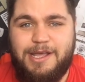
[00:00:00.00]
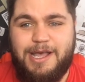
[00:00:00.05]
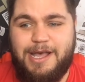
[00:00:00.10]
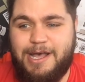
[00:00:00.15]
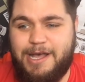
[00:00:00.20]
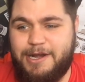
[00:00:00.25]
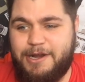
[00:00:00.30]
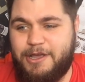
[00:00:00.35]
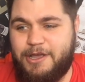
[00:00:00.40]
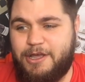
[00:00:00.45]

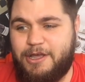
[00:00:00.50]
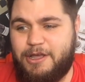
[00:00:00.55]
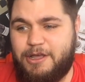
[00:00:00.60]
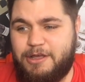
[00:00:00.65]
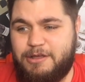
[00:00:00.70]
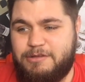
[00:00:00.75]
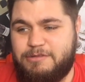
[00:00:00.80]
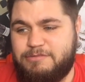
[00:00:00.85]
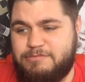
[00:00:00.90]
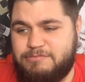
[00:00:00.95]
And
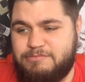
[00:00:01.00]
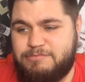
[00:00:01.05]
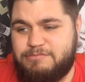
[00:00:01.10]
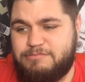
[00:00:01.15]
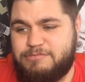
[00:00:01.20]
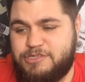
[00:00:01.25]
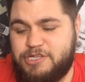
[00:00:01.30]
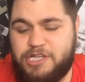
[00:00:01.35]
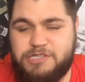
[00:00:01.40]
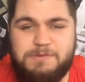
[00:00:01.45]

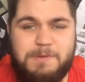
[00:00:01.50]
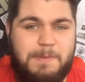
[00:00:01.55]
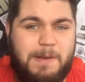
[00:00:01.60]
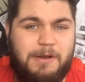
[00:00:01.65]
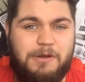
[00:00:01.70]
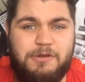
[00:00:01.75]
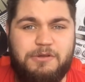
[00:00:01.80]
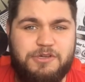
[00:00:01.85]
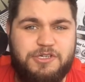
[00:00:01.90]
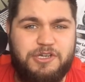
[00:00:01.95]
talk to me
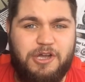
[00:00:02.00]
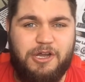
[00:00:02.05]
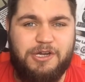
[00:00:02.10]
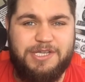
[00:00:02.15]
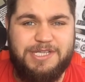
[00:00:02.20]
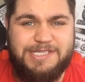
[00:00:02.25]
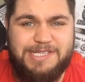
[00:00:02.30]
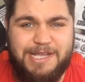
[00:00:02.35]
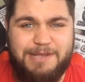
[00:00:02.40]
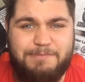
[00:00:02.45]
about Luke Shaw.
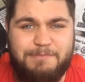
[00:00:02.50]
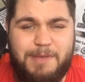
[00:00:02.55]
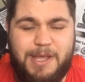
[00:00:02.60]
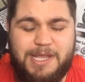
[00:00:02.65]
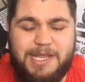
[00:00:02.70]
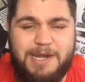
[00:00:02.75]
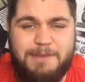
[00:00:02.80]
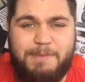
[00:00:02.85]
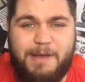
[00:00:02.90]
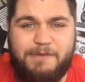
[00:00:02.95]
Do you see him
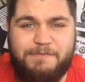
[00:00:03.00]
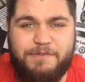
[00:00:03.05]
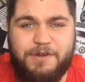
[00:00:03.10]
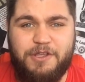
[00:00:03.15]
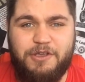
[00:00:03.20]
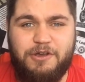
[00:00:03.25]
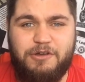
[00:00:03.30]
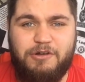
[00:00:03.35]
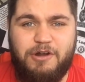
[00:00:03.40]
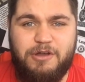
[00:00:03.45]
making it back for
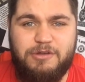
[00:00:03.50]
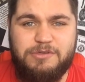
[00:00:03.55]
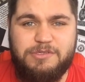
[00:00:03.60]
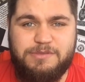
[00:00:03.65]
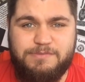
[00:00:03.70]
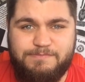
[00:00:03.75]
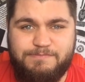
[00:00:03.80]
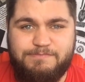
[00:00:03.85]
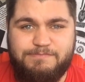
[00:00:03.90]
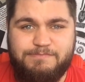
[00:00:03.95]
the
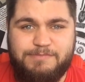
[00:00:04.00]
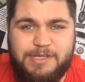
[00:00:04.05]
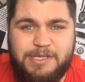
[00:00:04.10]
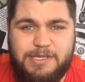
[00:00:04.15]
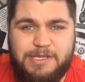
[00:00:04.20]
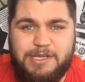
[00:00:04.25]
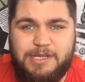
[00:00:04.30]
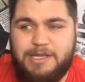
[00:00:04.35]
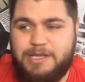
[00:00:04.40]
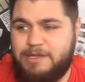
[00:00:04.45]
Euros?
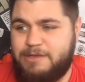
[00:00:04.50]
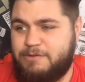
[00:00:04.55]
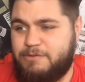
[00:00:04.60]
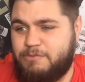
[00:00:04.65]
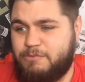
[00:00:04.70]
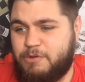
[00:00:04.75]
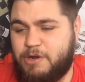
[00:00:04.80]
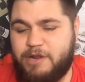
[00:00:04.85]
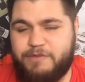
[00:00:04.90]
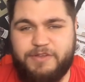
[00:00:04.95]

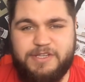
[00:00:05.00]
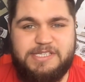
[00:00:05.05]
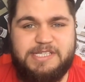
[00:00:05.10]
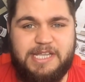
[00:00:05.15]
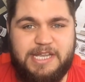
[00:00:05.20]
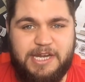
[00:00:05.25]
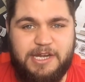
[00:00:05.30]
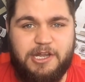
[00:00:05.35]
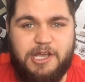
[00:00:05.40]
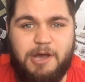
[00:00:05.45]
Whatever.
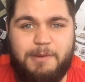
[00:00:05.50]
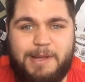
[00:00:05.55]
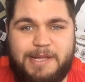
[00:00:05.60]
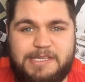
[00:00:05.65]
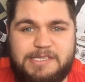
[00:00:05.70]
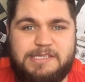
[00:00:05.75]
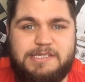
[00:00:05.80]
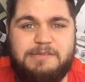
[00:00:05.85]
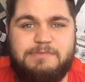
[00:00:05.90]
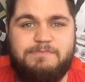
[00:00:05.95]
Stick it in the
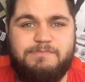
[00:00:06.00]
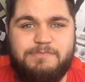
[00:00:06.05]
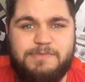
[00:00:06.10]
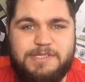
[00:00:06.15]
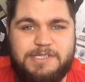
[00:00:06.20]
comments.